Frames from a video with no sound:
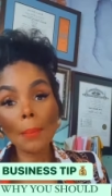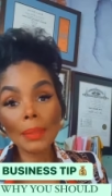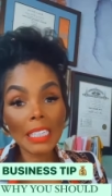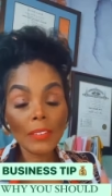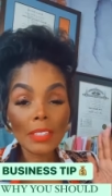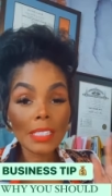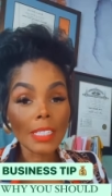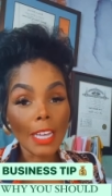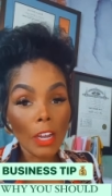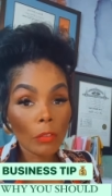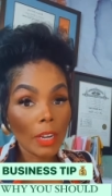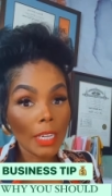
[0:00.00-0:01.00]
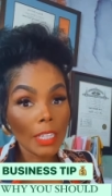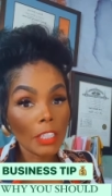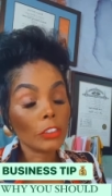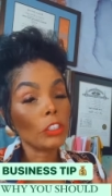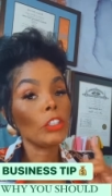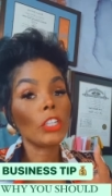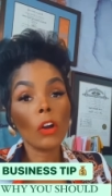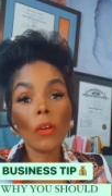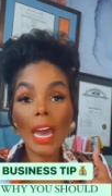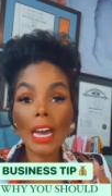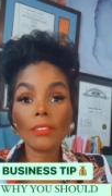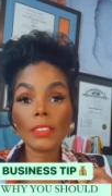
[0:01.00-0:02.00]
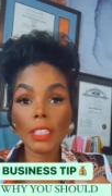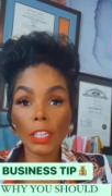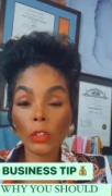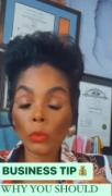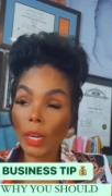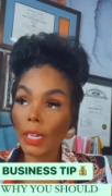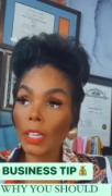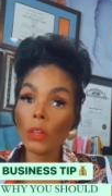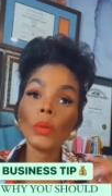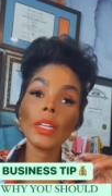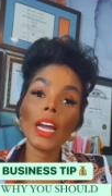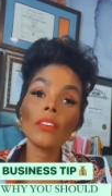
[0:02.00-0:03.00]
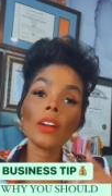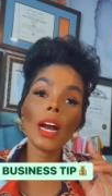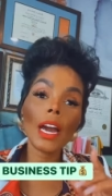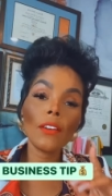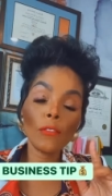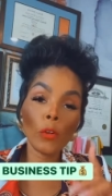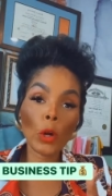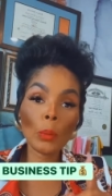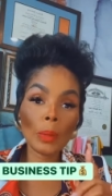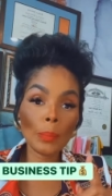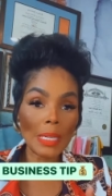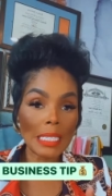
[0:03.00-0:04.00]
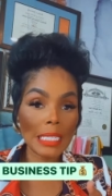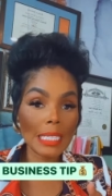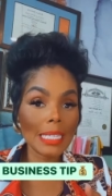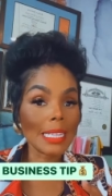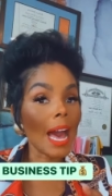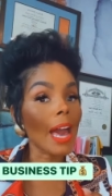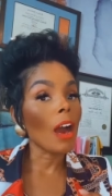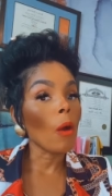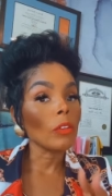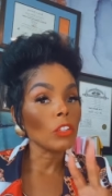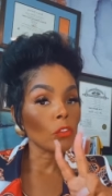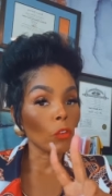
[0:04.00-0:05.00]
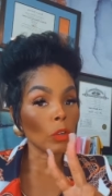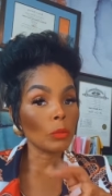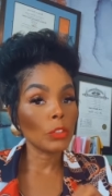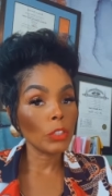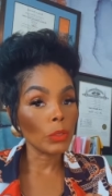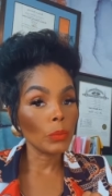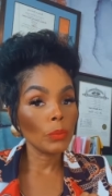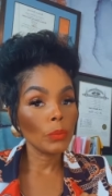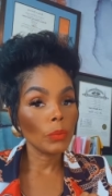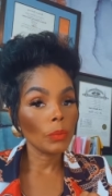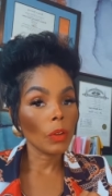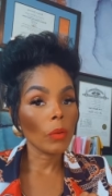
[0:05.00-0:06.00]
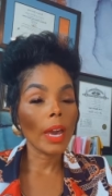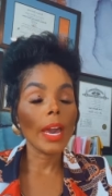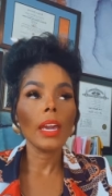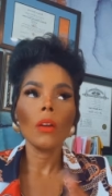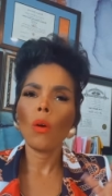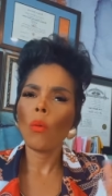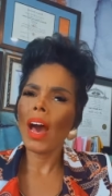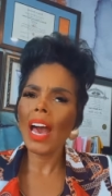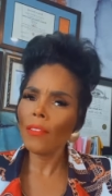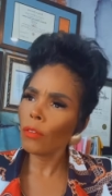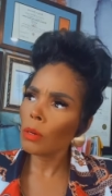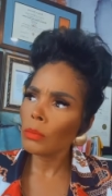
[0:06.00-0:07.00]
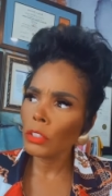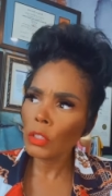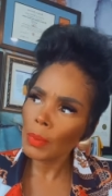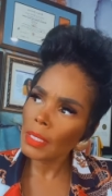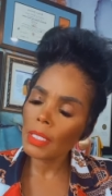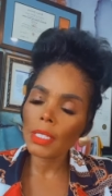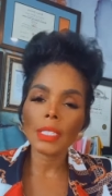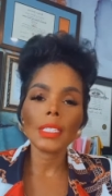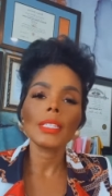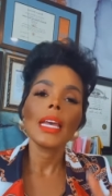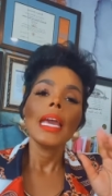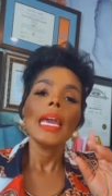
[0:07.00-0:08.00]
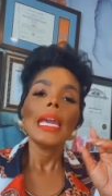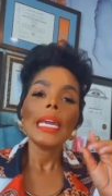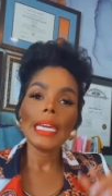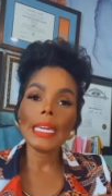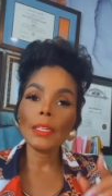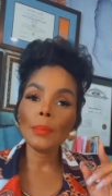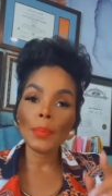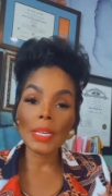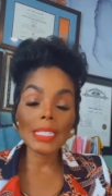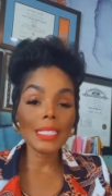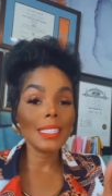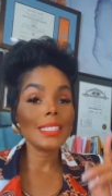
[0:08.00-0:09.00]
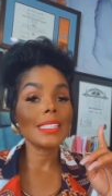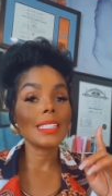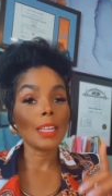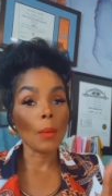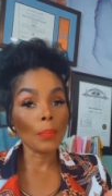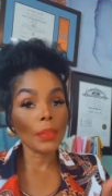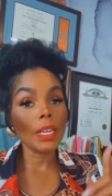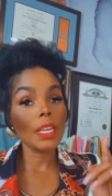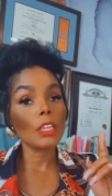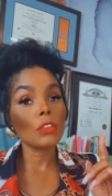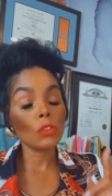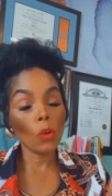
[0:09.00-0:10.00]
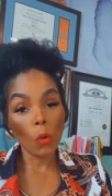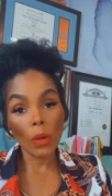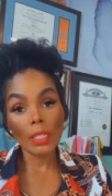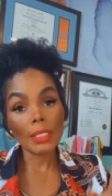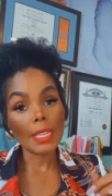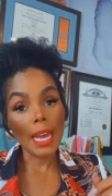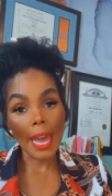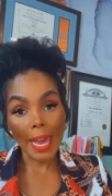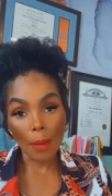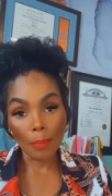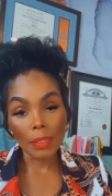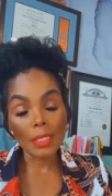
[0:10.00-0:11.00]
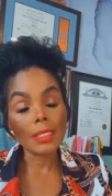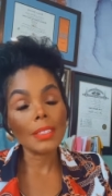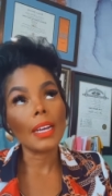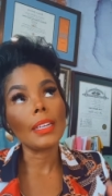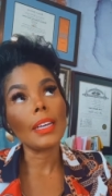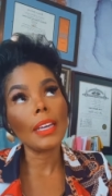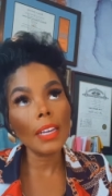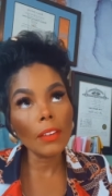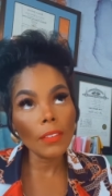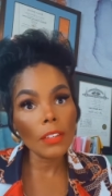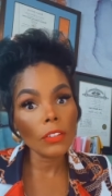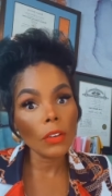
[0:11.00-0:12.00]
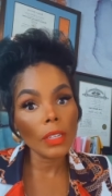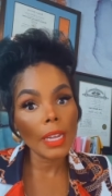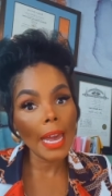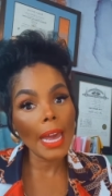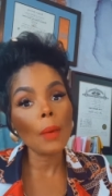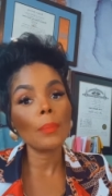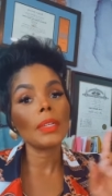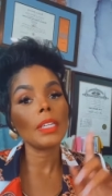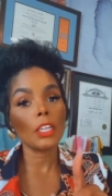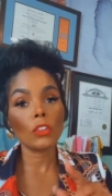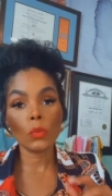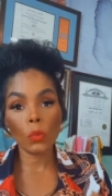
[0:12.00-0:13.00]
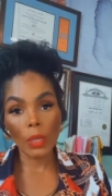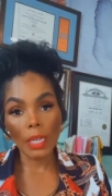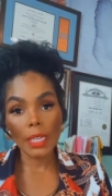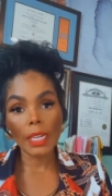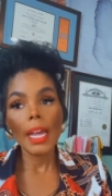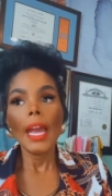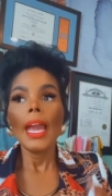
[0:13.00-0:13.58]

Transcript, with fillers: believe in stay ready so you don't have to get ready. Whenever I form a business, I always form two. Okay, well, why I form two businesses? In business, something is going to happen. It's not if it's going to happen, it's when.